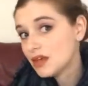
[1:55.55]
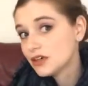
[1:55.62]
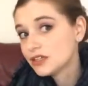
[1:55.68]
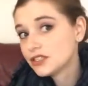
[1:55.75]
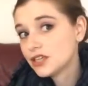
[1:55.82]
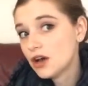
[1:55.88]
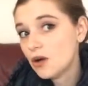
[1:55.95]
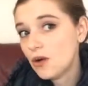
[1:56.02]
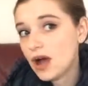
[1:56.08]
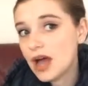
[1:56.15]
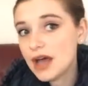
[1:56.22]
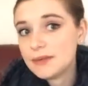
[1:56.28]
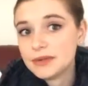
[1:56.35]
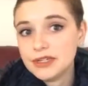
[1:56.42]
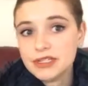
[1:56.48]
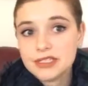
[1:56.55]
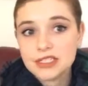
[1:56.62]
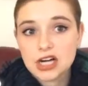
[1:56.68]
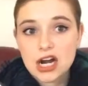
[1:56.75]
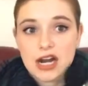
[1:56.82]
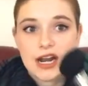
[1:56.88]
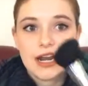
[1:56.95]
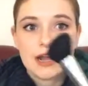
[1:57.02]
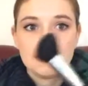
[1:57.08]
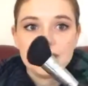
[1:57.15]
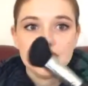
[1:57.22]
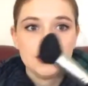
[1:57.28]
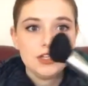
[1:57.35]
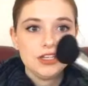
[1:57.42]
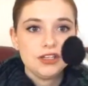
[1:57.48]
So I'm gonna start, and I'm
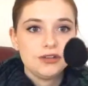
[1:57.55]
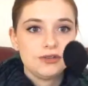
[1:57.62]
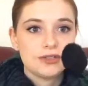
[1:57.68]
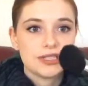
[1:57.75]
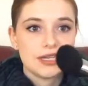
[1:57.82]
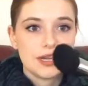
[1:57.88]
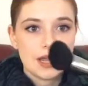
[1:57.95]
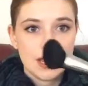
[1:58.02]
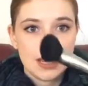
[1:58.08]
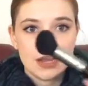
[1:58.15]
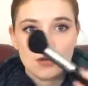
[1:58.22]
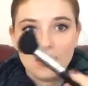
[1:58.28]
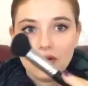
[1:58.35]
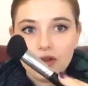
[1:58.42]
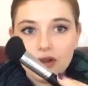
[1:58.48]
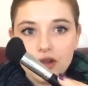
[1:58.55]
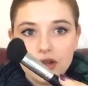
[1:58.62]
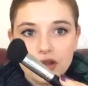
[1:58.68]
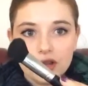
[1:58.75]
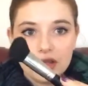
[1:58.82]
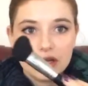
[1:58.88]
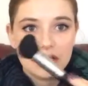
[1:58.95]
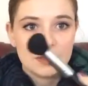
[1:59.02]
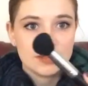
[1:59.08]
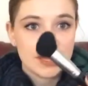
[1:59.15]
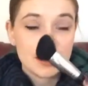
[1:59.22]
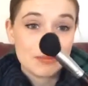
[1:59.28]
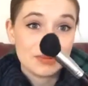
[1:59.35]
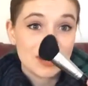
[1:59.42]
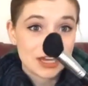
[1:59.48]
gonna use an angled
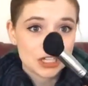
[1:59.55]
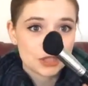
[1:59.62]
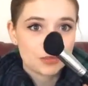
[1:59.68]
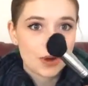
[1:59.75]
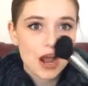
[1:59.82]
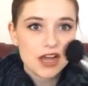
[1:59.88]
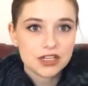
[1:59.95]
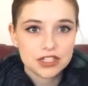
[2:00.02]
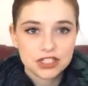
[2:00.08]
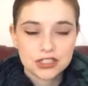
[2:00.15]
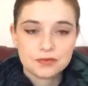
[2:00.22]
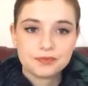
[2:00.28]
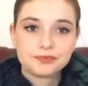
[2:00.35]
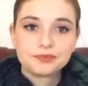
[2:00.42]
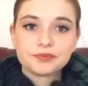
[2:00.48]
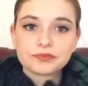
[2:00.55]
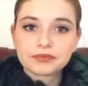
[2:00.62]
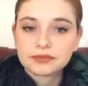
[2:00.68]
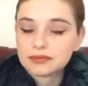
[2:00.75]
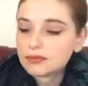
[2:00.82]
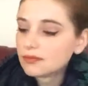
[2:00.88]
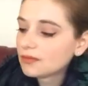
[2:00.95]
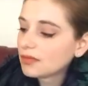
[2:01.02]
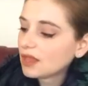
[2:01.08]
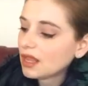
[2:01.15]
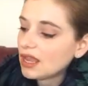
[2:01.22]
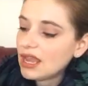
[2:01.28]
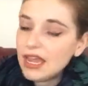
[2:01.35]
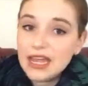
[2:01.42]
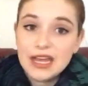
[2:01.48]
like blush brush,
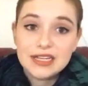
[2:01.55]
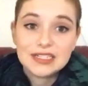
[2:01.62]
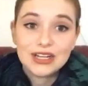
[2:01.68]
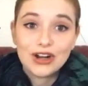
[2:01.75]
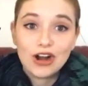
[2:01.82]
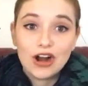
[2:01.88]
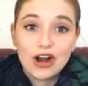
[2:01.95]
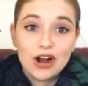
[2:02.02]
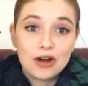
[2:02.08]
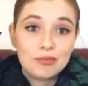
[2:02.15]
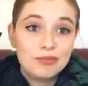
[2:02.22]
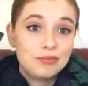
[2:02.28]
and our